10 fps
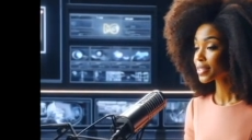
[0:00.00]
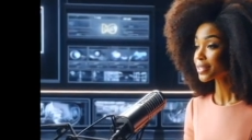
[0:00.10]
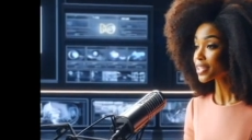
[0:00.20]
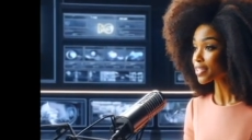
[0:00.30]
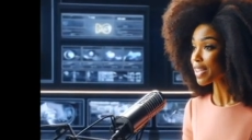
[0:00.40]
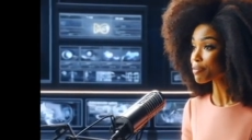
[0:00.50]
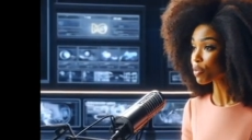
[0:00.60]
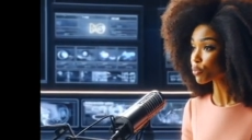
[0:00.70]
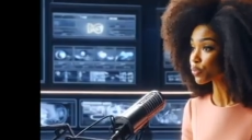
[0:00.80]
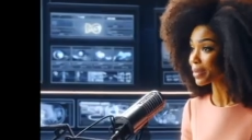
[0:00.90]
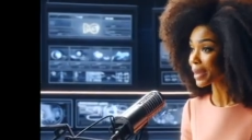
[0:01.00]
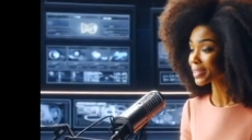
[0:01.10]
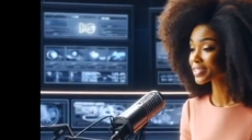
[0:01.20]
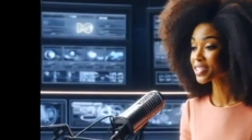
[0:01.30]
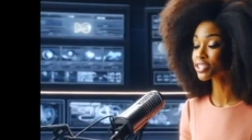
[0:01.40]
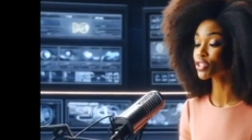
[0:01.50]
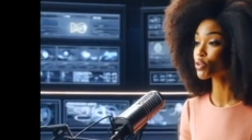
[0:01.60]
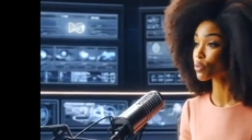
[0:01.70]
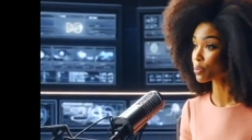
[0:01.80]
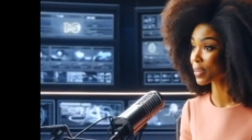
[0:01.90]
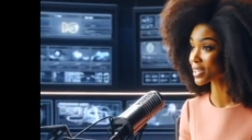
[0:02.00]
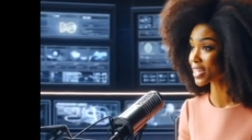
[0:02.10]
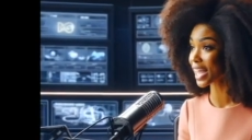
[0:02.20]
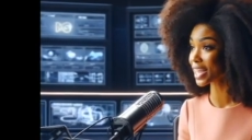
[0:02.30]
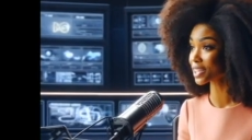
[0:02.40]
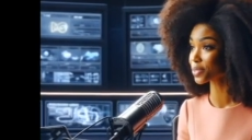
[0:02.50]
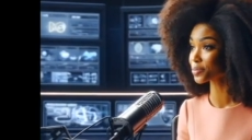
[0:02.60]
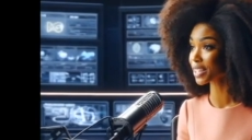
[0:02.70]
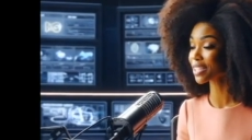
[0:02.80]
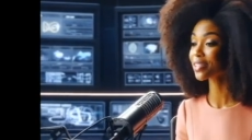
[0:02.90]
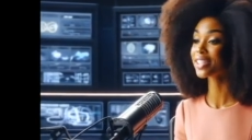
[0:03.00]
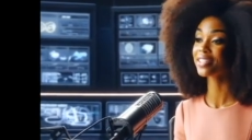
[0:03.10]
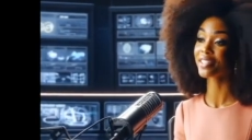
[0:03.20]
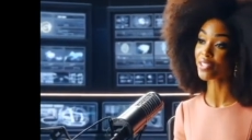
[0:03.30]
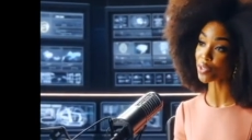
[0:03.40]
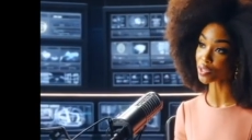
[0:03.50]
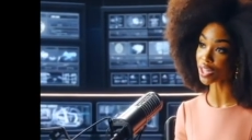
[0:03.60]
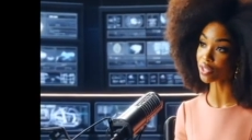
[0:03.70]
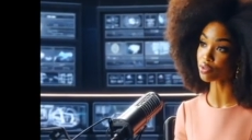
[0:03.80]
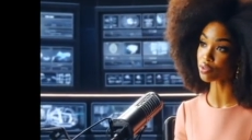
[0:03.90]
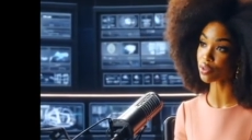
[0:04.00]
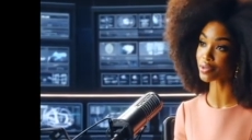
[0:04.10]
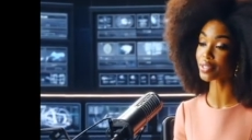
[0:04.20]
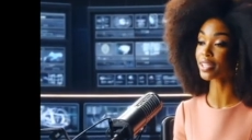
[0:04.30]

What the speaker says: the negotiation of what remains. Love may ignite the